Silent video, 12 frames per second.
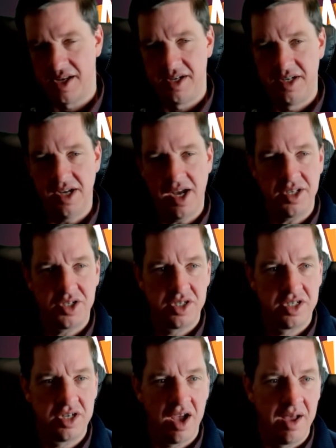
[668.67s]
Dutch
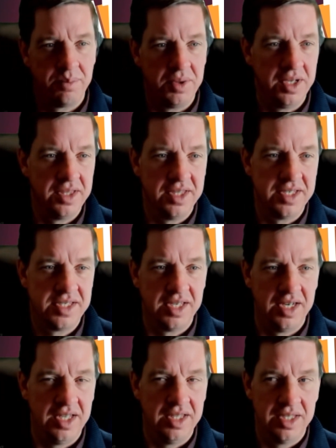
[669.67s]
shop in the
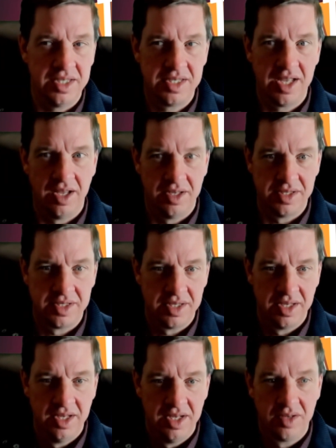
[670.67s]
city that sells
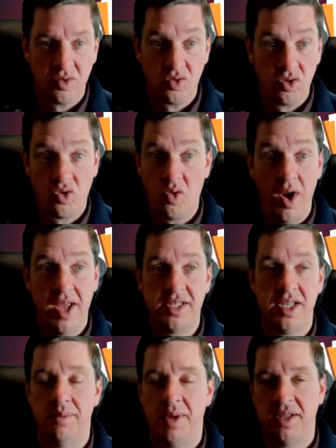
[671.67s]

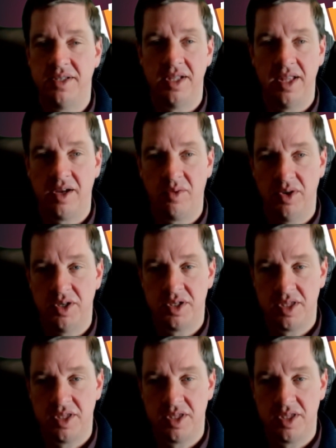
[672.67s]
crazy amounts of licorice.